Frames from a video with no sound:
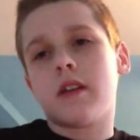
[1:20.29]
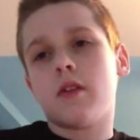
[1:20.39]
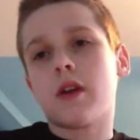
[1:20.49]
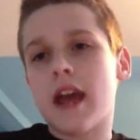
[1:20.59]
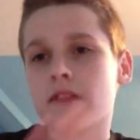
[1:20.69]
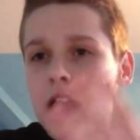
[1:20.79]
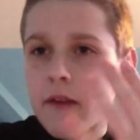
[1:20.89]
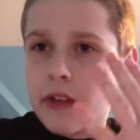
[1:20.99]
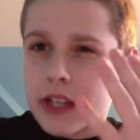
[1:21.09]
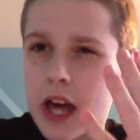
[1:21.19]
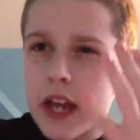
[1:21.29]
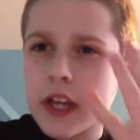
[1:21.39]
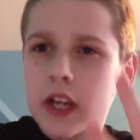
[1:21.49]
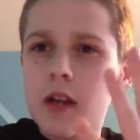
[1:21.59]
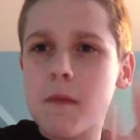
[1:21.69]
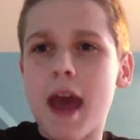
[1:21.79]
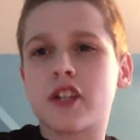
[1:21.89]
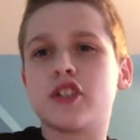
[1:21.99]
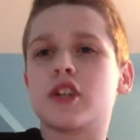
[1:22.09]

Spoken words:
You're going to have a lot of good matches.